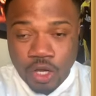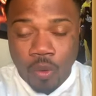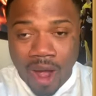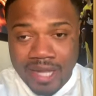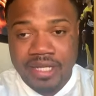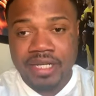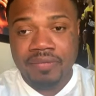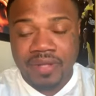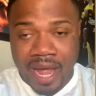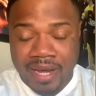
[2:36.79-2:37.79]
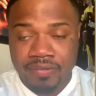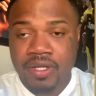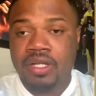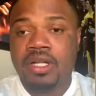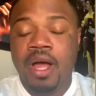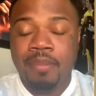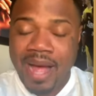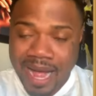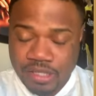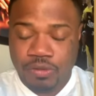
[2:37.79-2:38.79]
quality of life
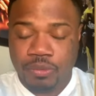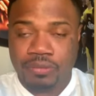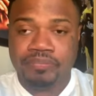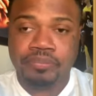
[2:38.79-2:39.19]
possible.